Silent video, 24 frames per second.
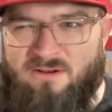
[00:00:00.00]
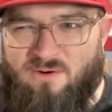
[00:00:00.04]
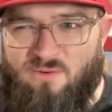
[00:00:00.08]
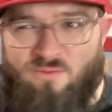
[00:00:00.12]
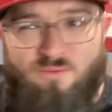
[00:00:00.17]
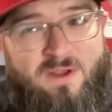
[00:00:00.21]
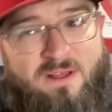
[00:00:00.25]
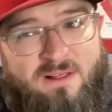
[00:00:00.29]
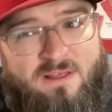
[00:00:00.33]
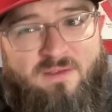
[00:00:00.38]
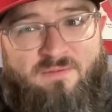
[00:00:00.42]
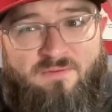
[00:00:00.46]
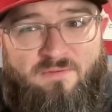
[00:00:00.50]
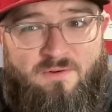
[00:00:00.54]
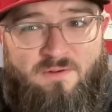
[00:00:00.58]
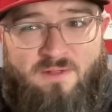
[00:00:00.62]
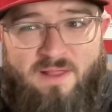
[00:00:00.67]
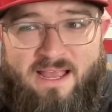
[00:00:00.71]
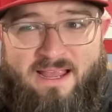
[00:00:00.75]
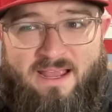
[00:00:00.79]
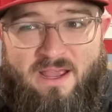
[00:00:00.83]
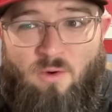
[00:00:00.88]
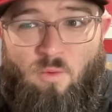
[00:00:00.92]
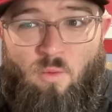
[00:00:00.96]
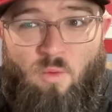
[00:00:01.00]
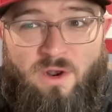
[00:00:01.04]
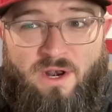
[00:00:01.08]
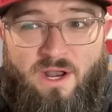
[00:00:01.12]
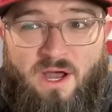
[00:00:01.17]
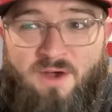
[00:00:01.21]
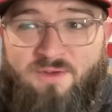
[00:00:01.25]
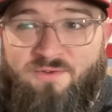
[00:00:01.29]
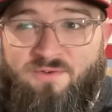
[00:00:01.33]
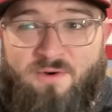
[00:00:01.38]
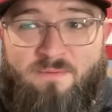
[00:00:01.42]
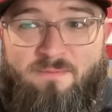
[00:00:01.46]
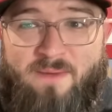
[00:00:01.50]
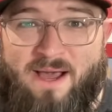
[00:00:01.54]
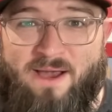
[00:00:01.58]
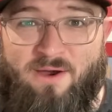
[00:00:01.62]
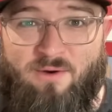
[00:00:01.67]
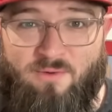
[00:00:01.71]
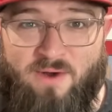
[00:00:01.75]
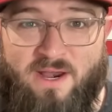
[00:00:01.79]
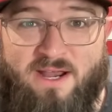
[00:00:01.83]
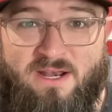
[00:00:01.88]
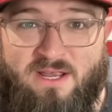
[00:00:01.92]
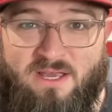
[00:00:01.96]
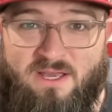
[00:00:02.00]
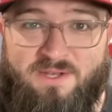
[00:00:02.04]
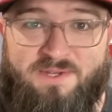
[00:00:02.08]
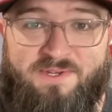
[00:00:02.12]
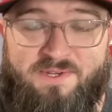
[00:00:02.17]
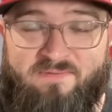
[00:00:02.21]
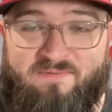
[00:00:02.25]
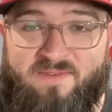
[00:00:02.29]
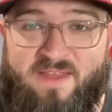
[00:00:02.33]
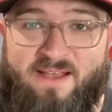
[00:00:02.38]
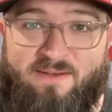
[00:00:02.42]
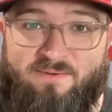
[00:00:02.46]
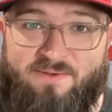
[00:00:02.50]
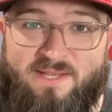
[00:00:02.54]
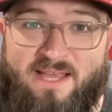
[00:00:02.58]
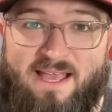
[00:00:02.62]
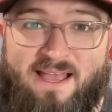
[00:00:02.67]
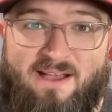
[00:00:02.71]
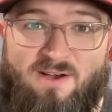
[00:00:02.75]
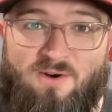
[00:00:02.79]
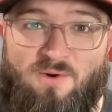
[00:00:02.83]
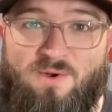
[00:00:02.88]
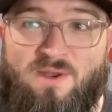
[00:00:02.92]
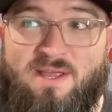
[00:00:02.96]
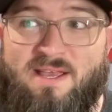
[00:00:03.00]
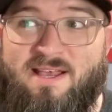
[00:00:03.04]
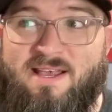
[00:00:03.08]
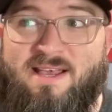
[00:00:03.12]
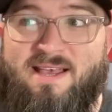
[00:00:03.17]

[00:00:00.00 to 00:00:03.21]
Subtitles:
or really for like a 100-mile radius of downtown,